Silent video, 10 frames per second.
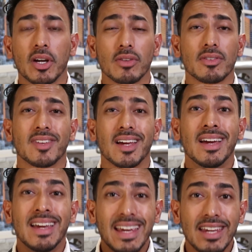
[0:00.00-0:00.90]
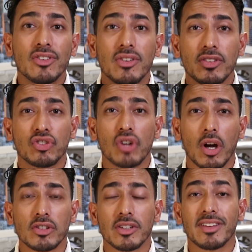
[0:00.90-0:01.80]
because of the interest
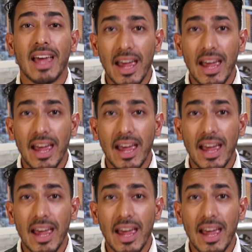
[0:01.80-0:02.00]
charges,